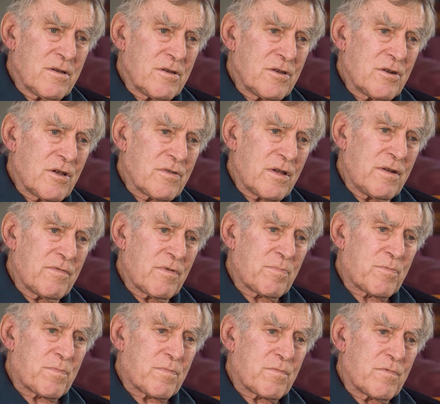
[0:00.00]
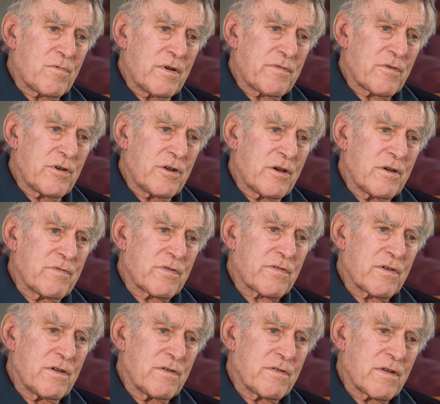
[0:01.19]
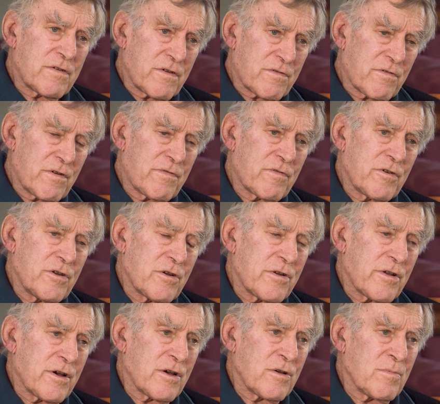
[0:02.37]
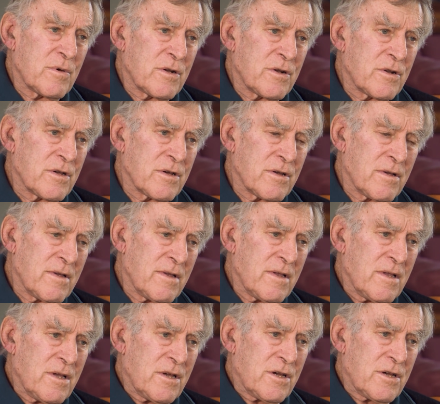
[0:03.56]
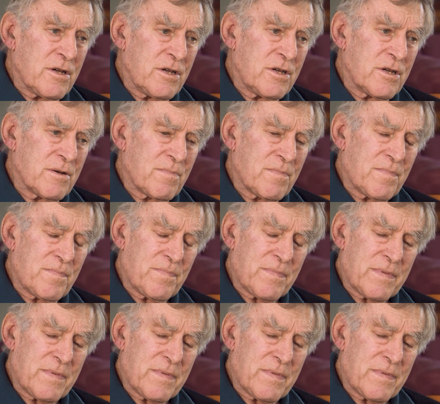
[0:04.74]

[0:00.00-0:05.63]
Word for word: you know, they never refereed overseas, they just refereed at home. And uh, he um,